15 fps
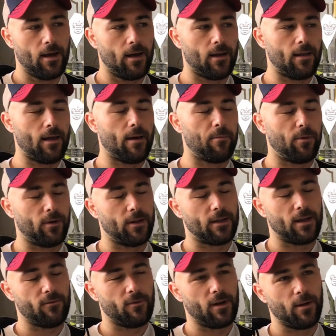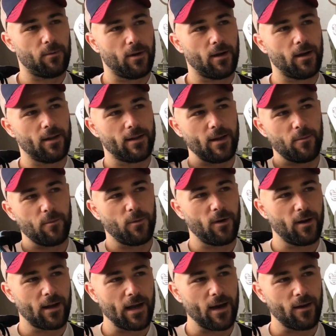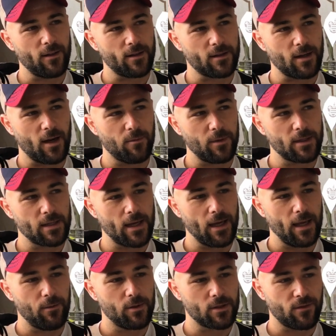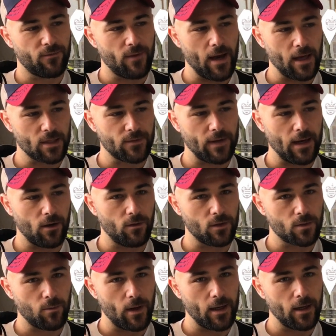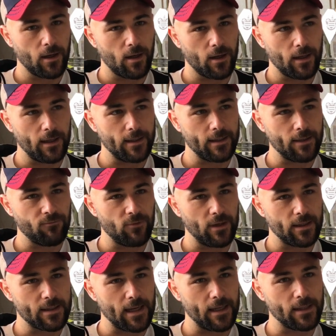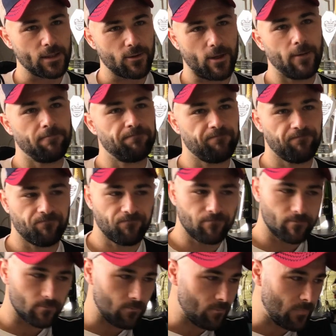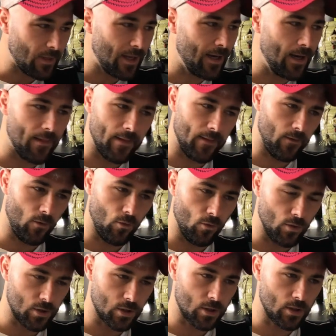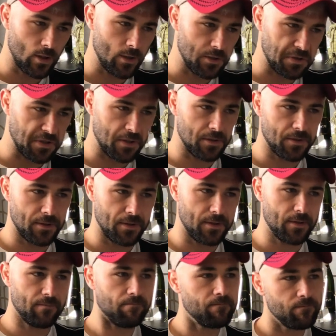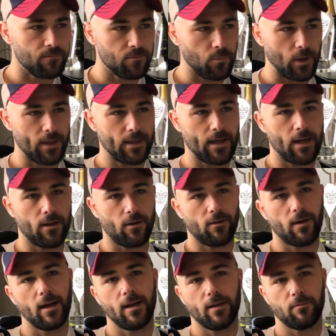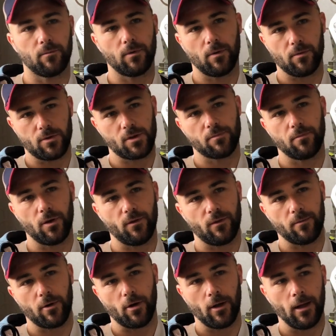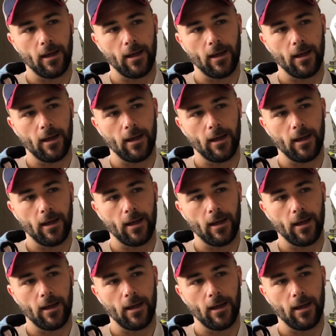At that point, it didn't really work. It didn't work out at the time. We said he was an ex flat horse, went hurdling, didn't really take to it, and then the horse kind of went down a grade, and just moved him on.